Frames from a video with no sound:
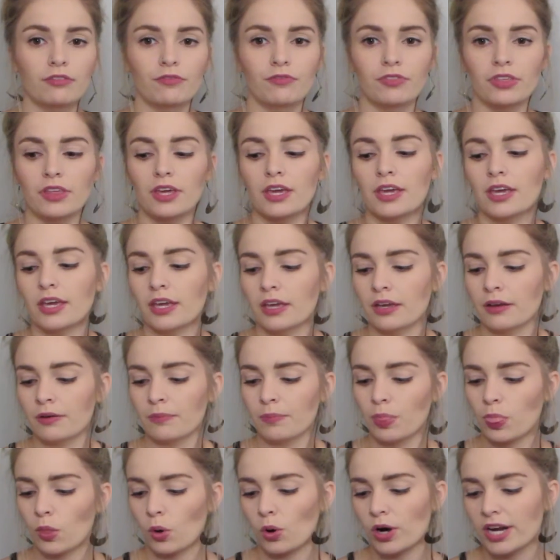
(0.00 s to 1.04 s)
of the
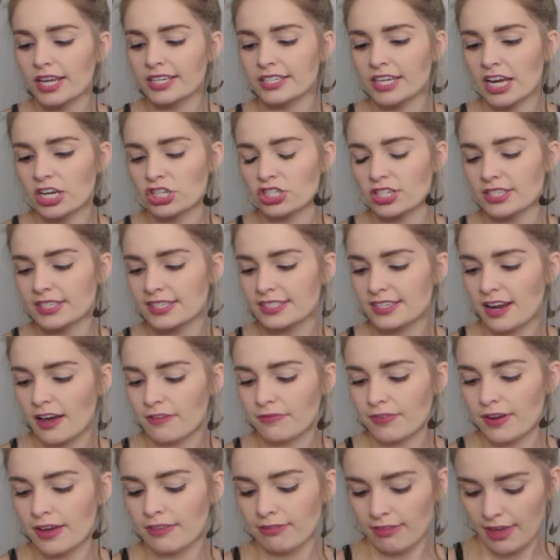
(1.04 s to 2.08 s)
orientation
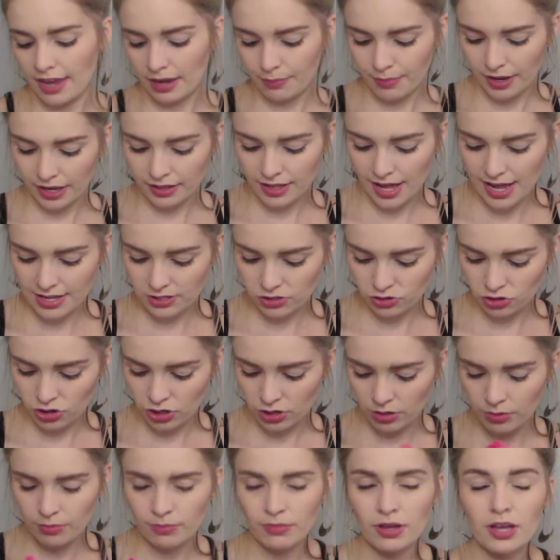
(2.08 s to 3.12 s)
stuff in, like my
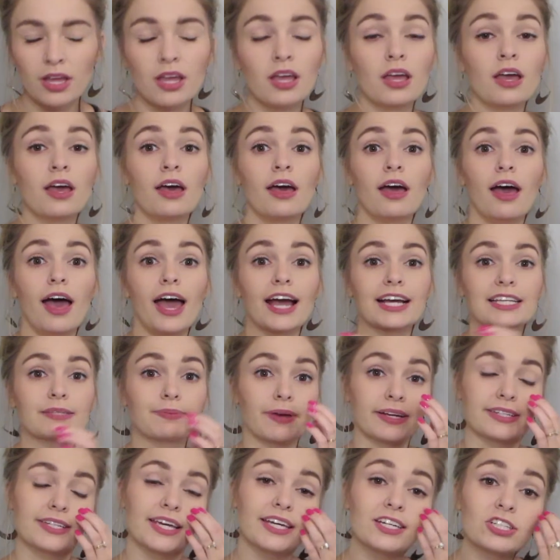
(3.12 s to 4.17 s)
classroom
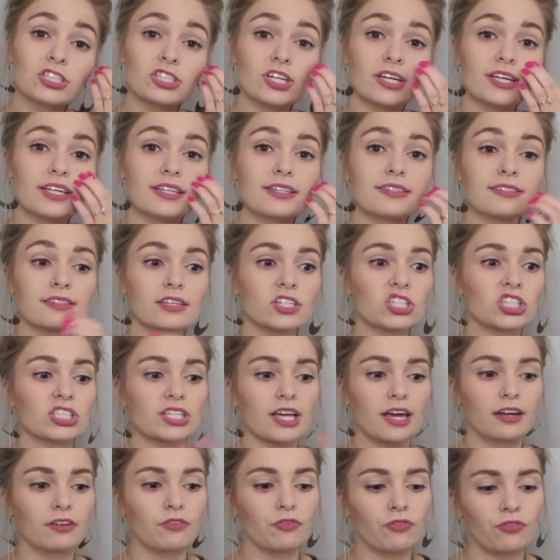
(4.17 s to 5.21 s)
expectations and just
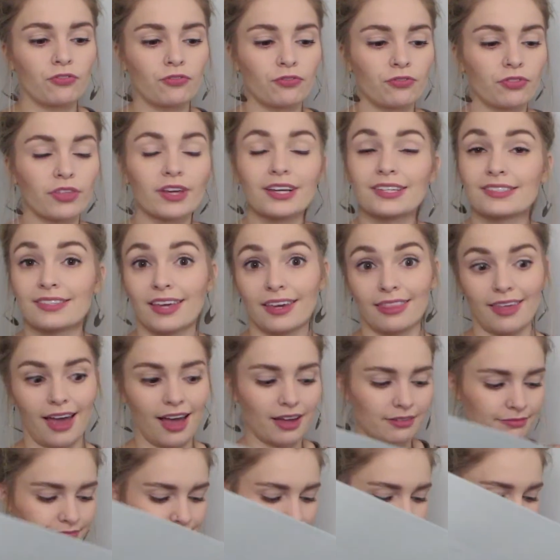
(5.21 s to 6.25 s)
kind of things like
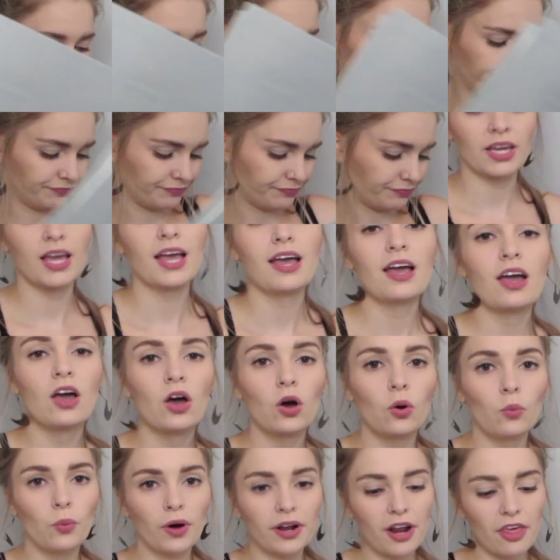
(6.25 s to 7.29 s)
that.
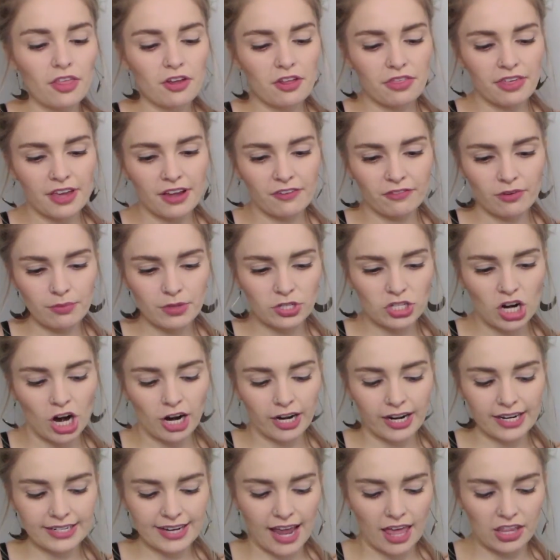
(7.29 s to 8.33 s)
One other thing from the
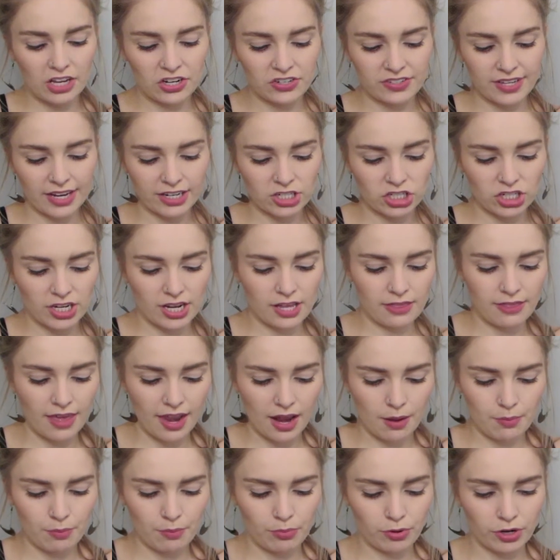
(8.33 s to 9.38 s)
Target dollar section that
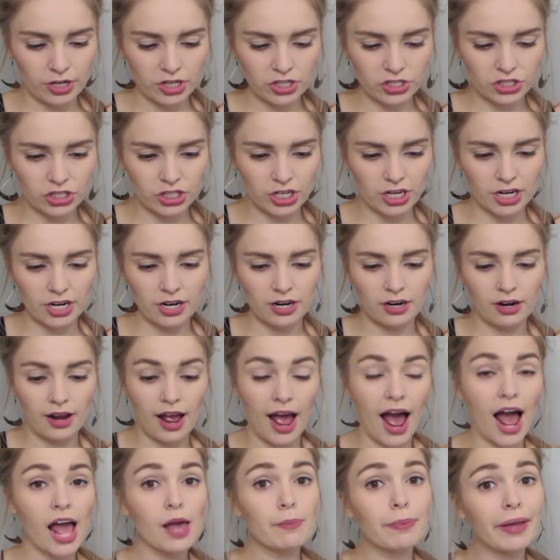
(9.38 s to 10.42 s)
I'm pretty sure
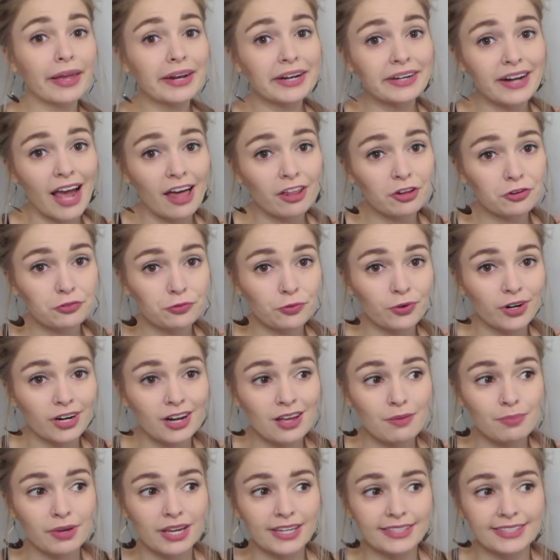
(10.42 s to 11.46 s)
I paid $1 for
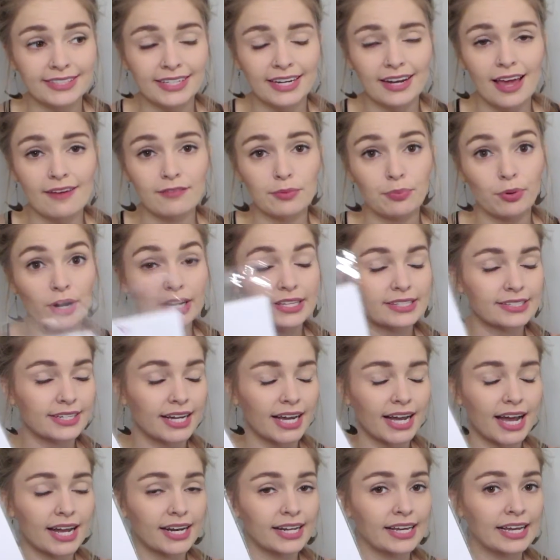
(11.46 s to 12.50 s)
it because it didn't have a price tag
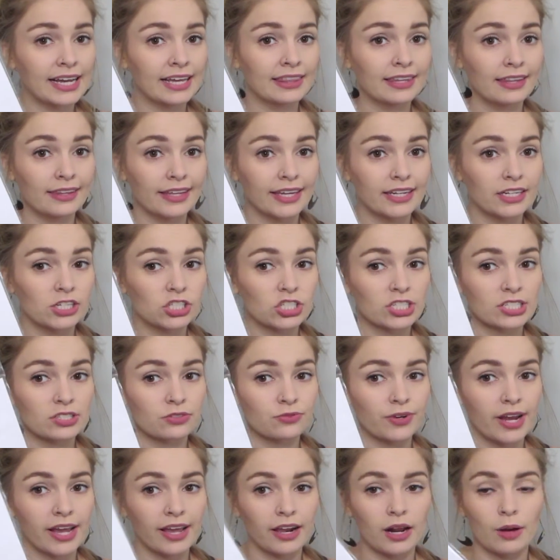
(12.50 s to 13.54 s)
on it and the lady just
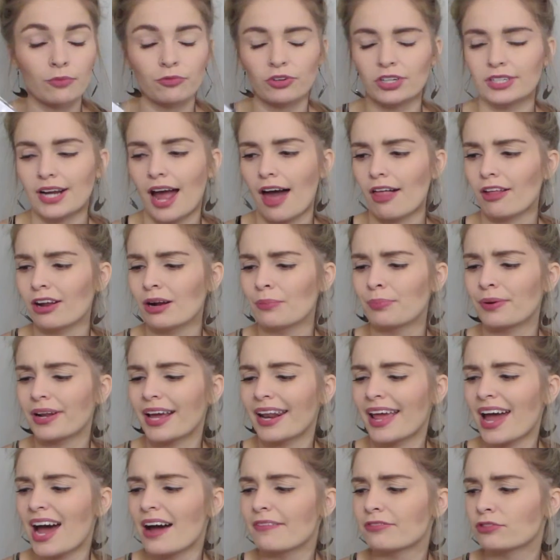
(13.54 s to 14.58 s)
rang it up for $1, but I
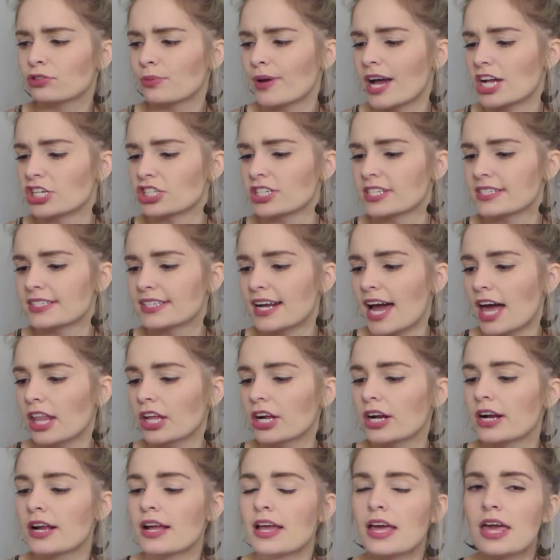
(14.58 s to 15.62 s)
have to imagine it's
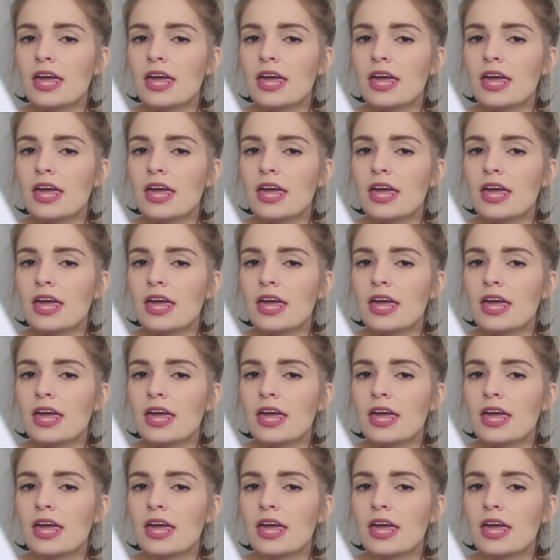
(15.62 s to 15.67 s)
$1.